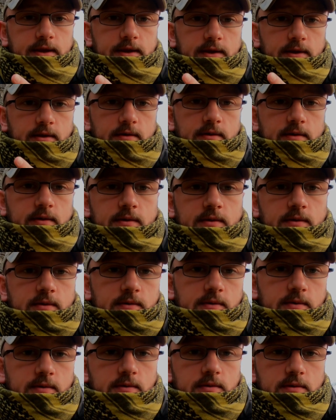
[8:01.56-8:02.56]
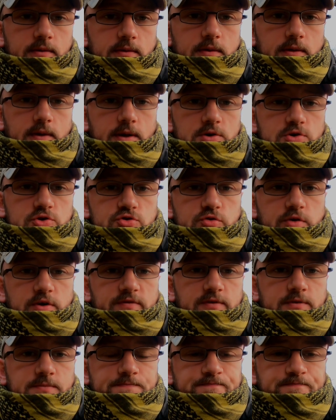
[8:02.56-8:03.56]
here in
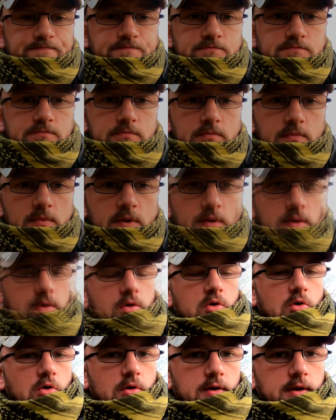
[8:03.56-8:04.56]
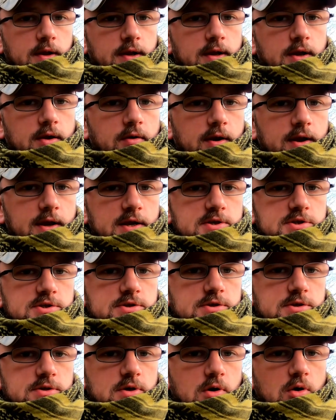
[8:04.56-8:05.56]
Strathaven. Now, according to
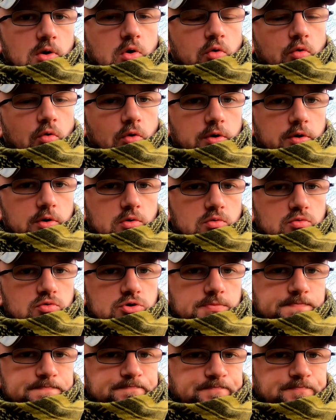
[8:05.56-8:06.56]
Gray's Chronicles,